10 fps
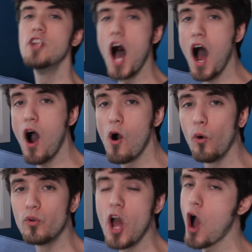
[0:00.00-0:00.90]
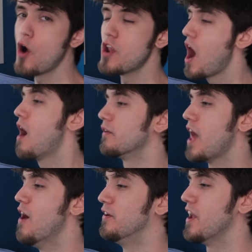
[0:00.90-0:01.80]
No, no, no,
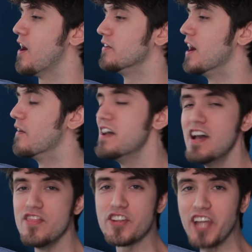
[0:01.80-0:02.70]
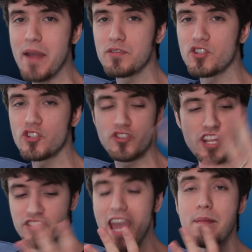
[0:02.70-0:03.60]
no, no, no. This game's
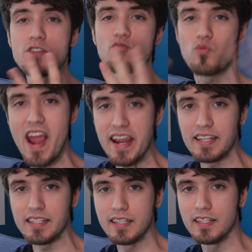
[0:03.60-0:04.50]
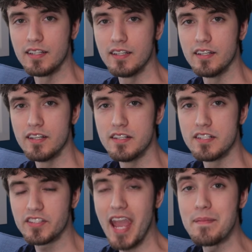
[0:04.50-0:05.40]
this game is rigged.
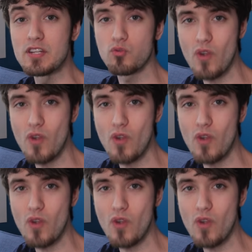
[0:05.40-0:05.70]
This game is